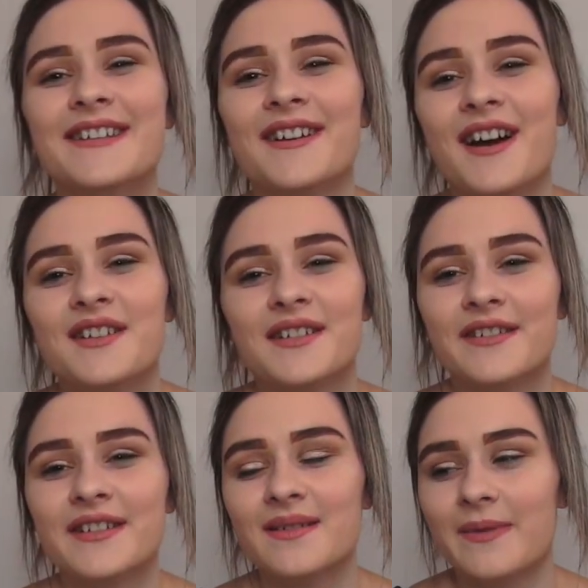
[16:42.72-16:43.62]
so I just
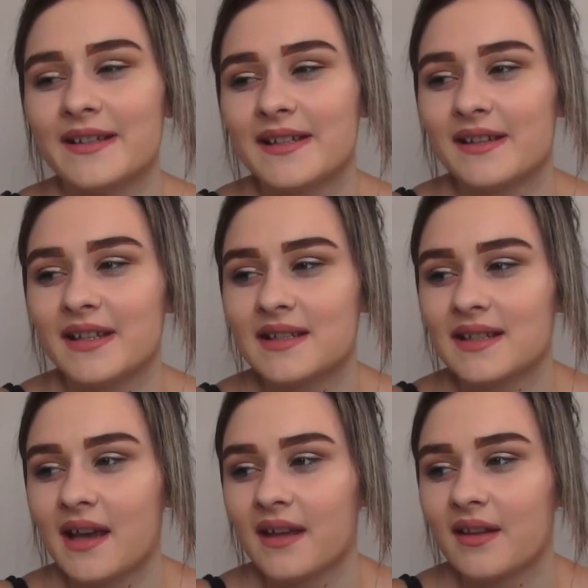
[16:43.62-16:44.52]
wanted to basically
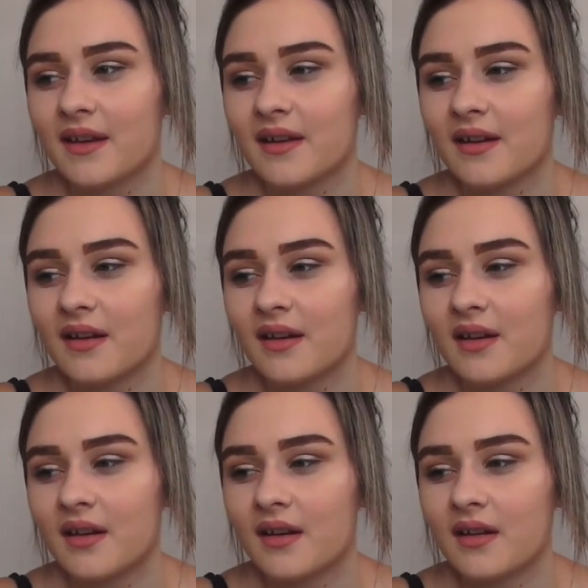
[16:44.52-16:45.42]
say, like,
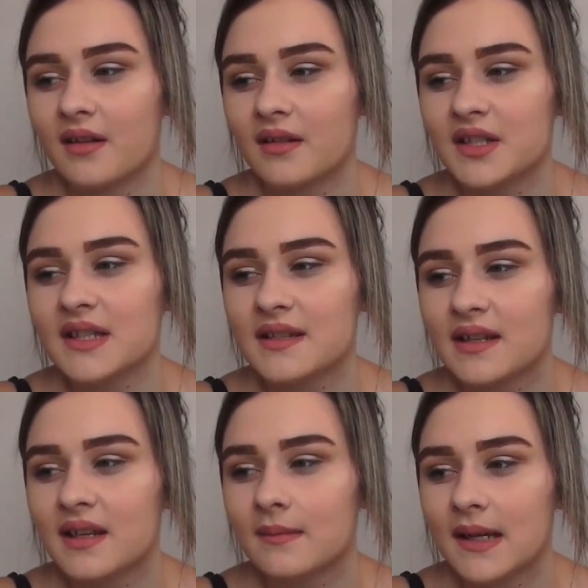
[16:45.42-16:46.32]
just
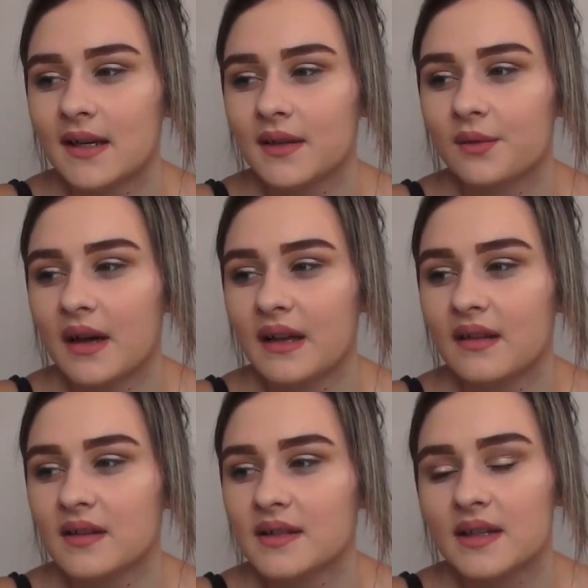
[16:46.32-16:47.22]
think about the way
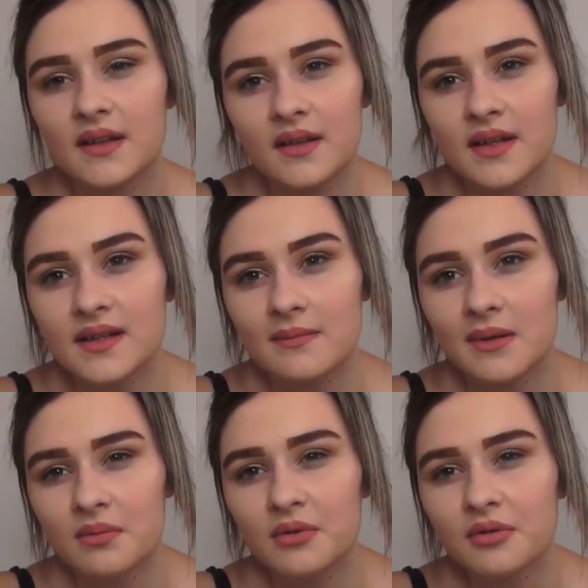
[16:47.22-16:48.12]
that you're saying things to
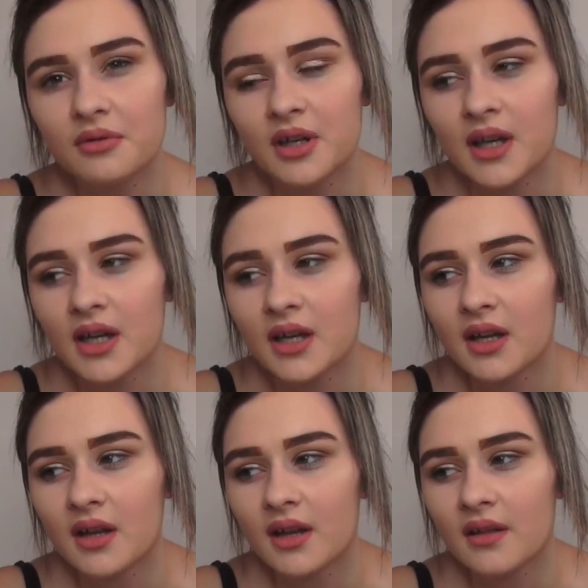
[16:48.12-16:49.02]
people.
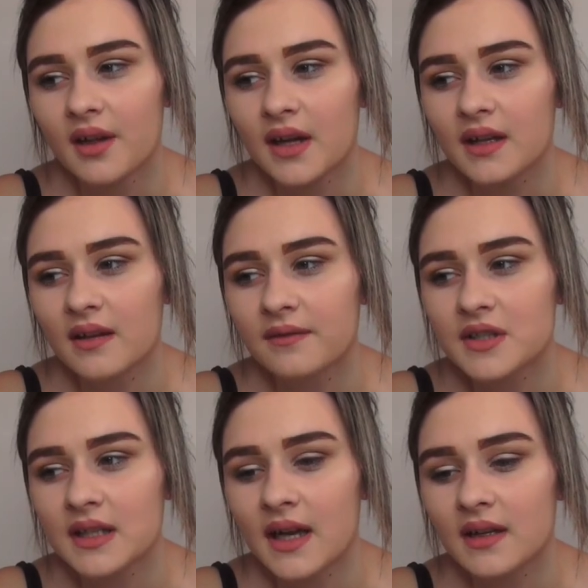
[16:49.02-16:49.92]
Like, if
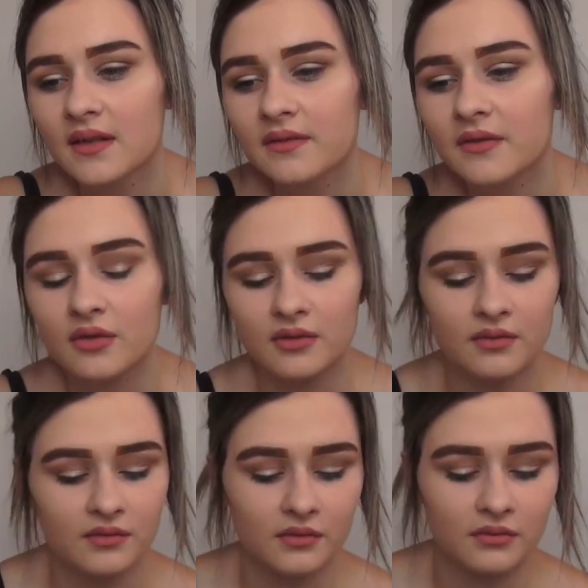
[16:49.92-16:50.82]
she had a, or,
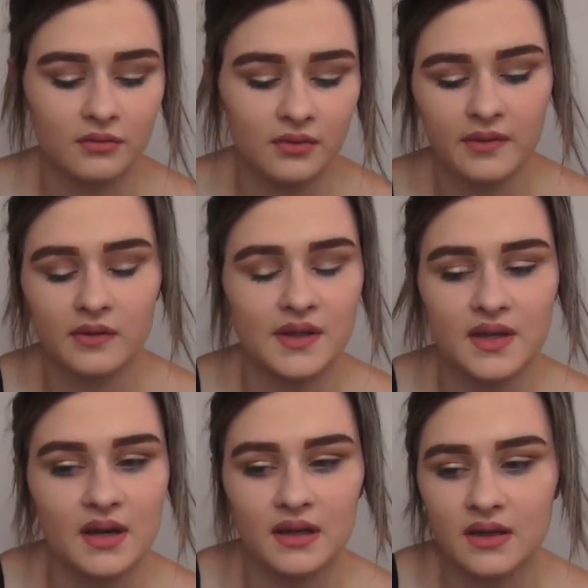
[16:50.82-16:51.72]
or if it was a
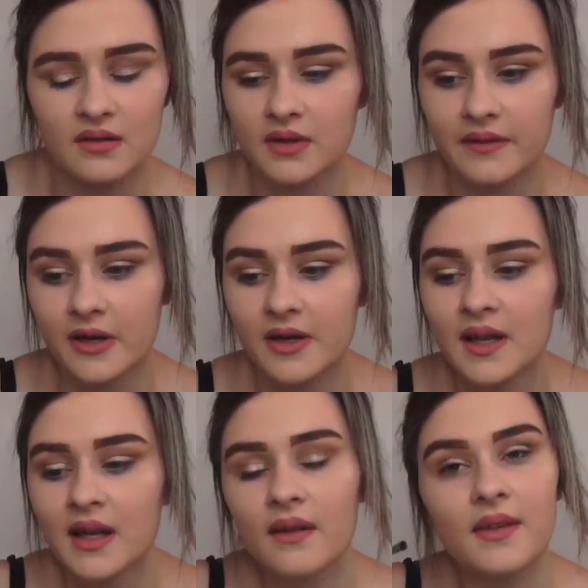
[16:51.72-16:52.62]
guy, a girl, whatever,
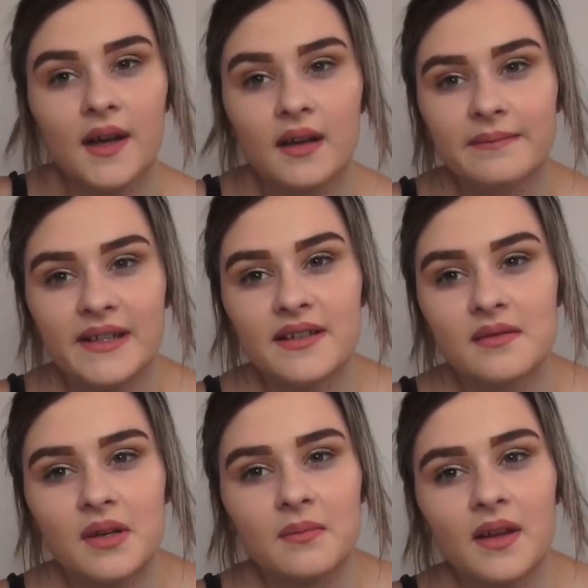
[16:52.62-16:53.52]
if they had a
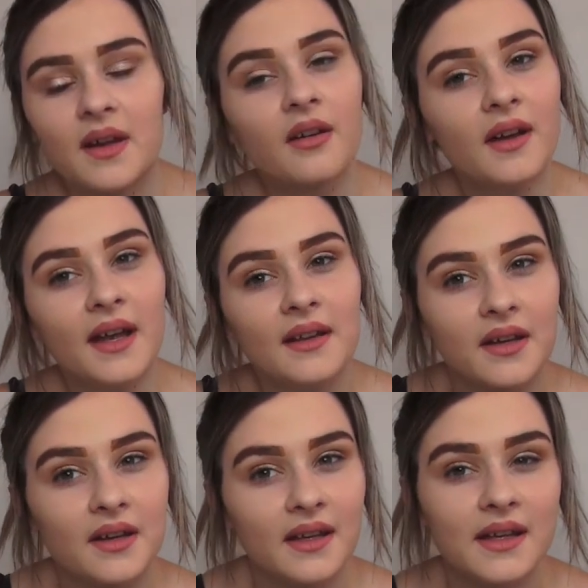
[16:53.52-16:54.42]
messaged me and be like, oh, hey,
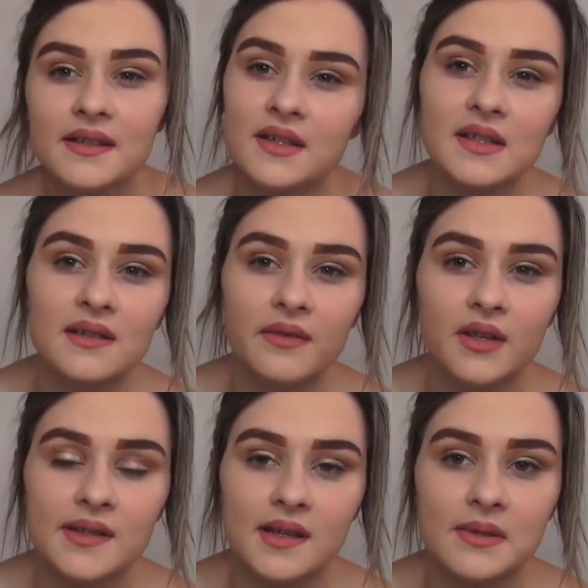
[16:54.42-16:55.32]
like, here's just a
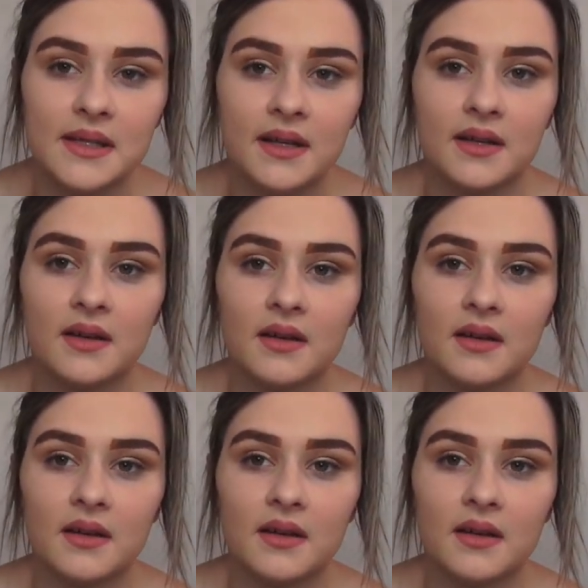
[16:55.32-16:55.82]
few tips, like,